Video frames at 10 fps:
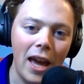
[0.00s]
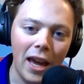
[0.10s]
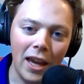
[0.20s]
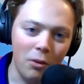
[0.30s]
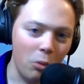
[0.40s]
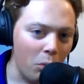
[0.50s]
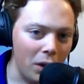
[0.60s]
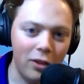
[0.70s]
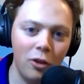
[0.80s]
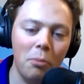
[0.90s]
and
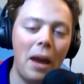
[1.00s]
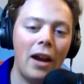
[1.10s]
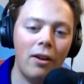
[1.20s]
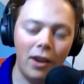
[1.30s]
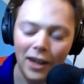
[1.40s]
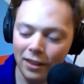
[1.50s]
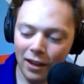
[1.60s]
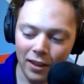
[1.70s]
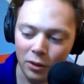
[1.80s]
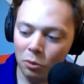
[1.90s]
with your background, I
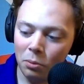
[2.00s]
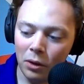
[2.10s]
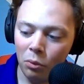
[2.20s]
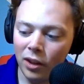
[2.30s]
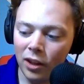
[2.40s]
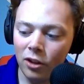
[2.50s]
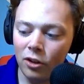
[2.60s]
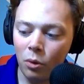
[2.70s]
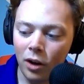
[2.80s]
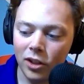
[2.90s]
thought this would be a really good
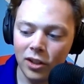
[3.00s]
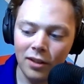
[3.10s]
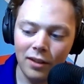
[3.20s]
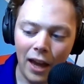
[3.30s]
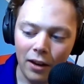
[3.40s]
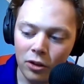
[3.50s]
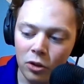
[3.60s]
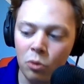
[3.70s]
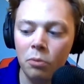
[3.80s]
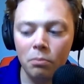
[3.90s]
question that
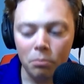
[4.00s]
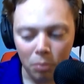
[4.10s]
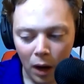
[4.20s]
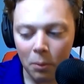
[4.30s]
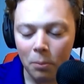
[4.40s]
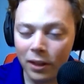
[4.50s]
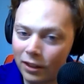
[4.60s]
you would probably,